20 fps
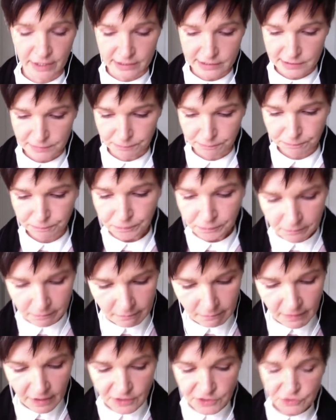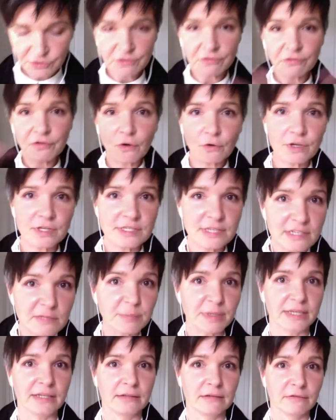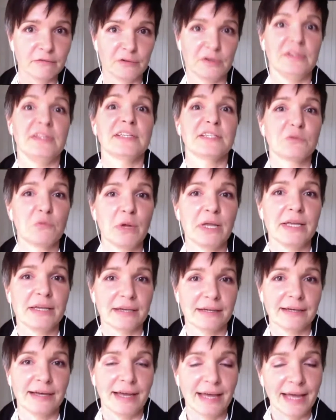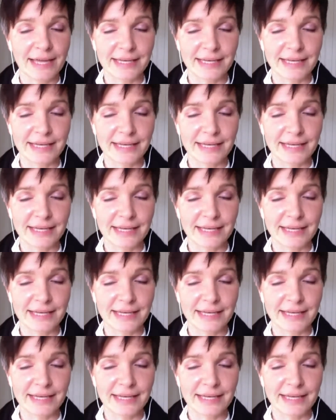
So the focus has been for this week, at least,